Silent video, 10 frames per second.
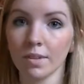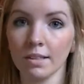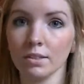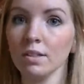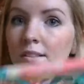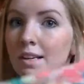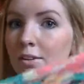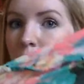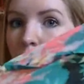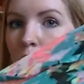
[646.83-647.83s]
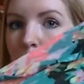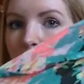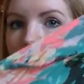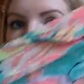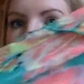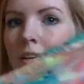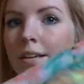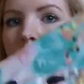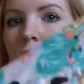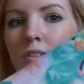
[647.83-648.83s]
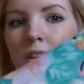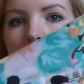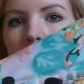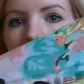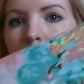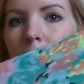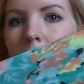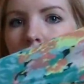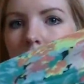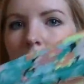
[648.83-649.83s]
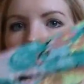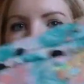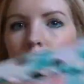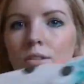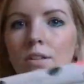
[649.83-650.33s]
It's got this kind of floral pattern here, which is like kind of black and neon.